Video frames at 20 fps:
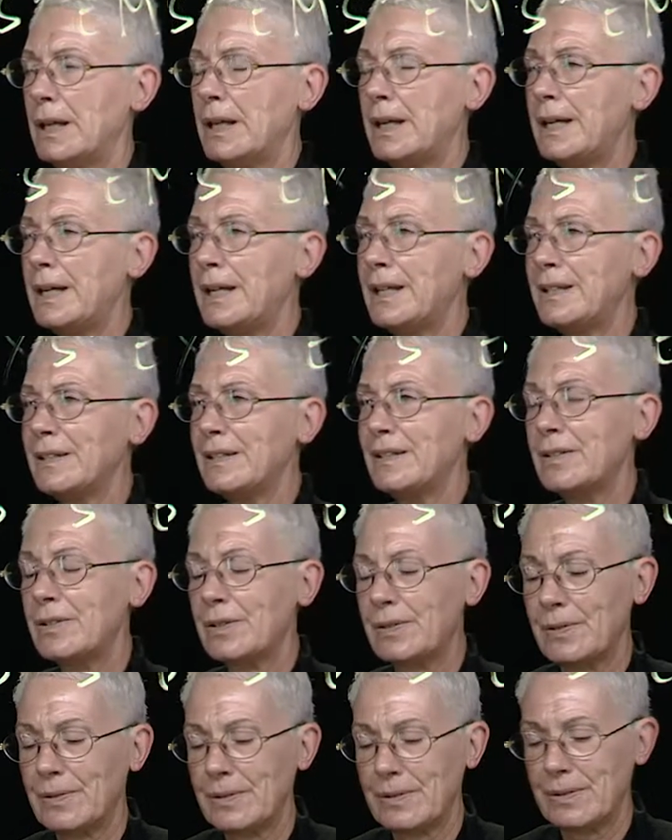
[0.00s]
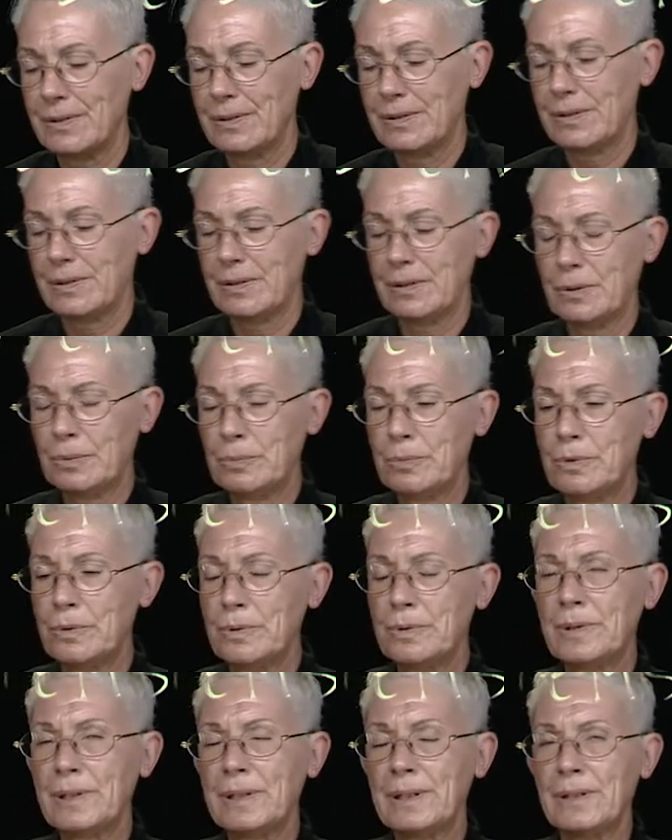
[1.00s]
and the
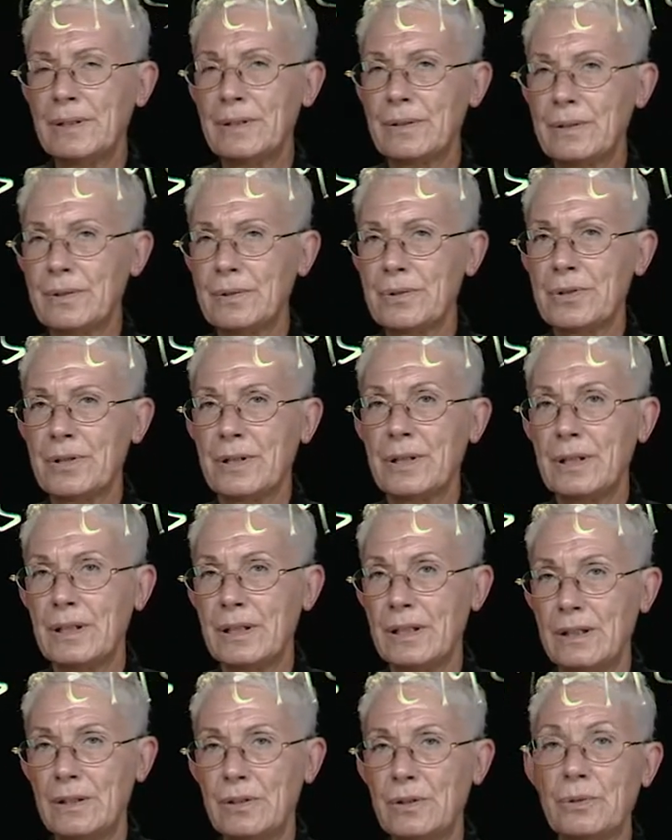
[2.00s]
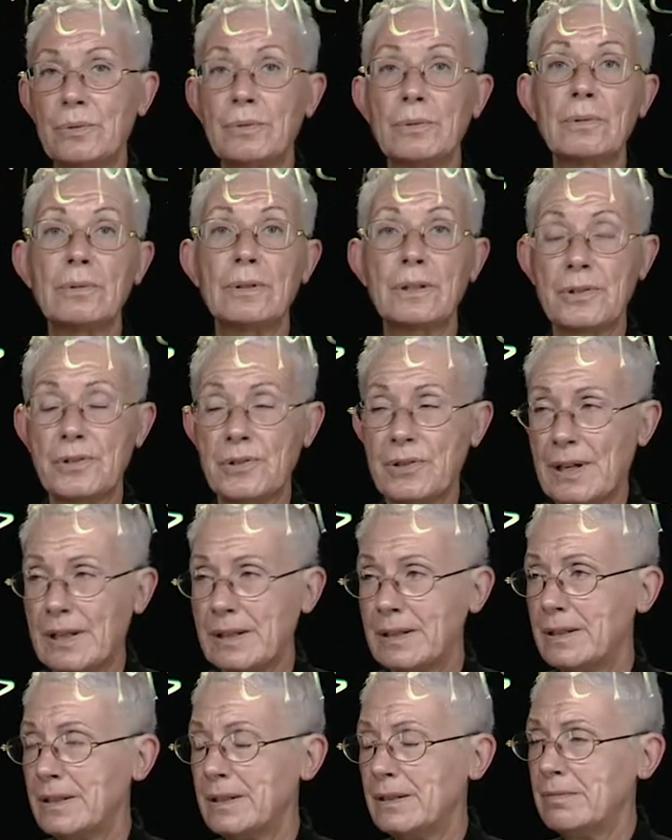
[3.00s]
water goes into a
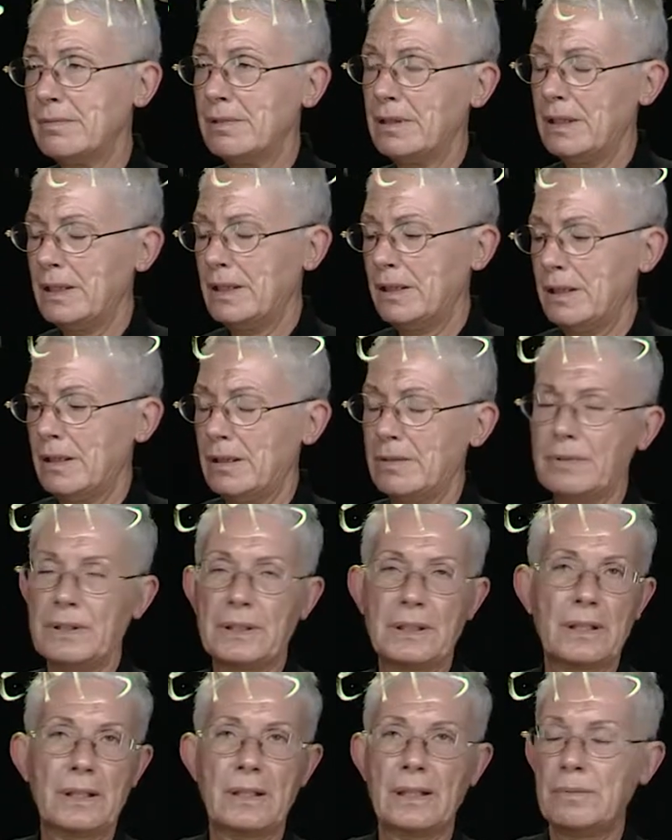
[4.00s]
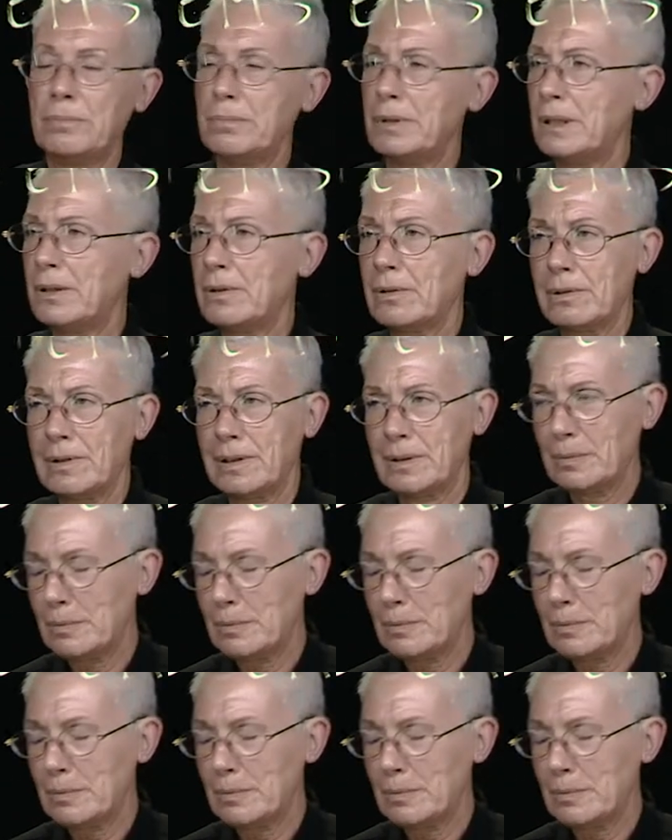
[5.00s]
channel that can be called a